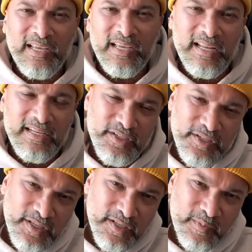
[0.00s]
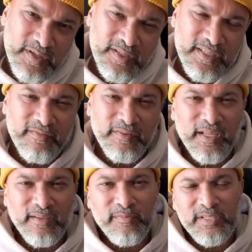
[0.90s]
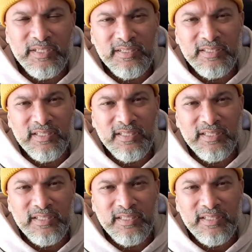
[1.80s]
In addition to Conspiracy of Love, which is